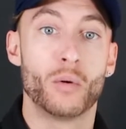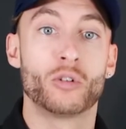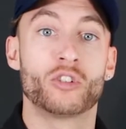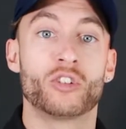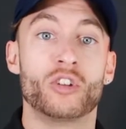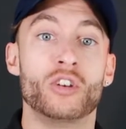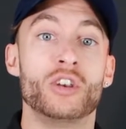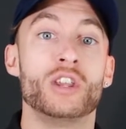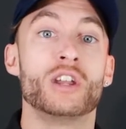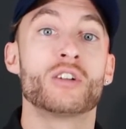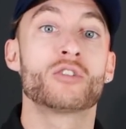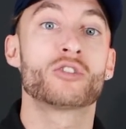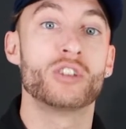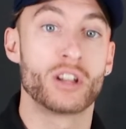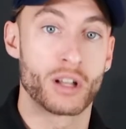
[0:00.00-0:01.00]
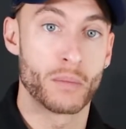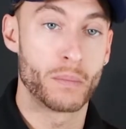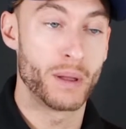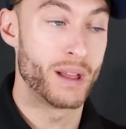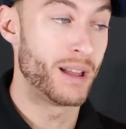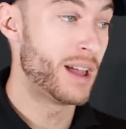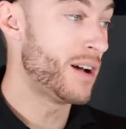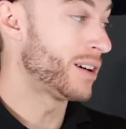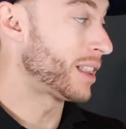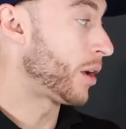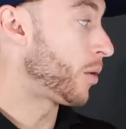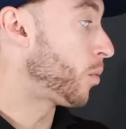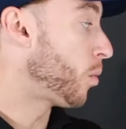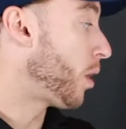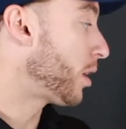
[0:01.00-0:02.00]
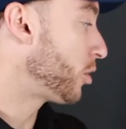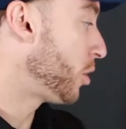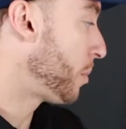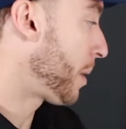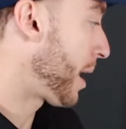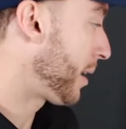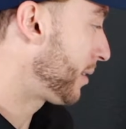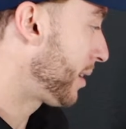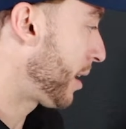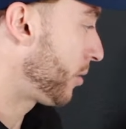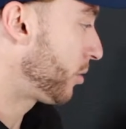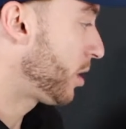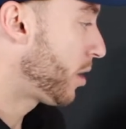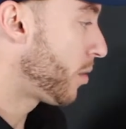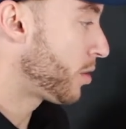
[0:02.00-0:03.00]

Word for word: which is a near syncope, that they want to pass out,